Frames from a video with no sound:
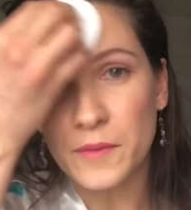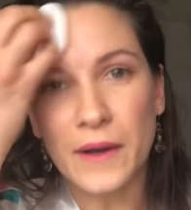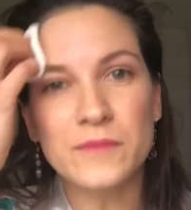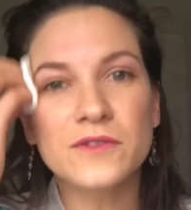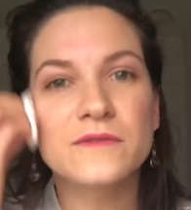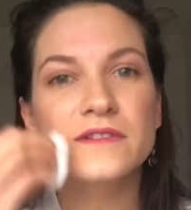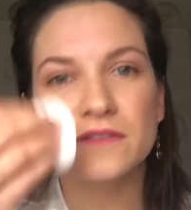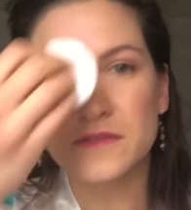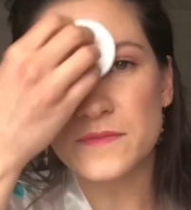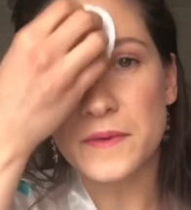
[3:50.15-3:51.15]
I'm not one of
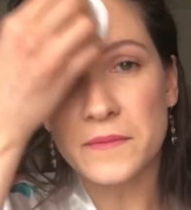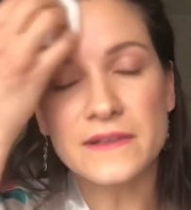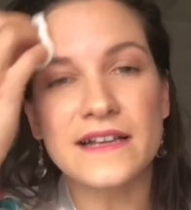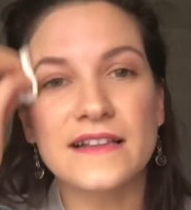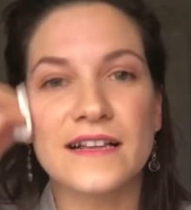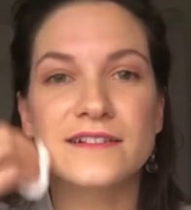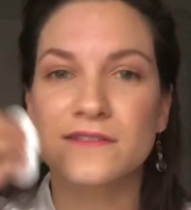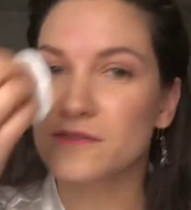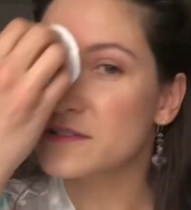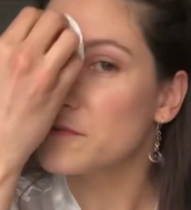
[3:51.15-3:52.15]
those people that likes
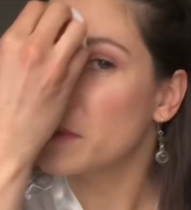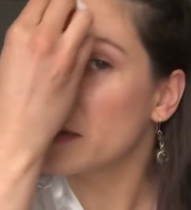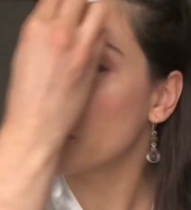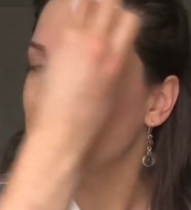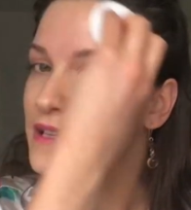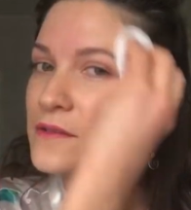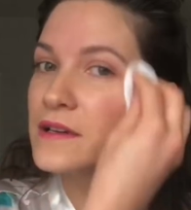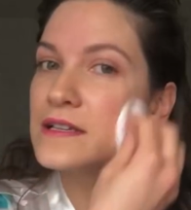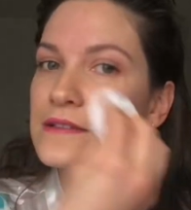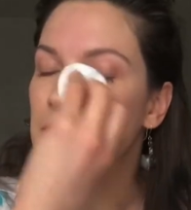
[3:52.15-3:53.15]
lots of makeup anyway,
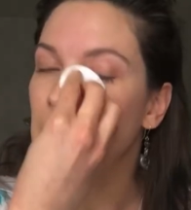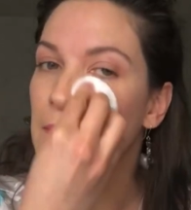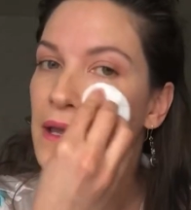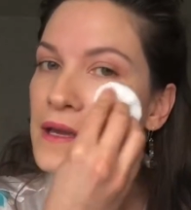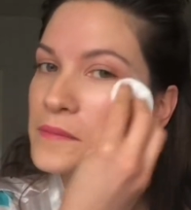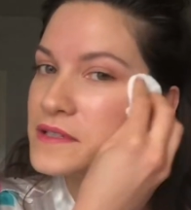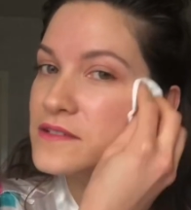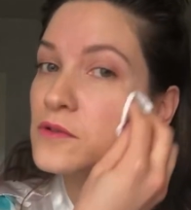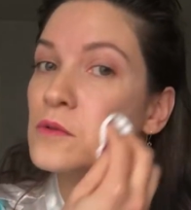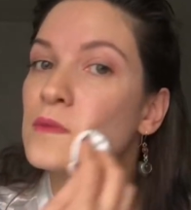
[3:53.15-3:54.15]
so my makeup is
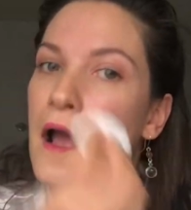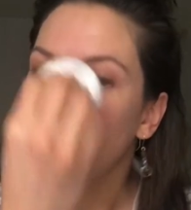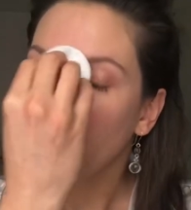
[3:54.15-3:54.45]
normally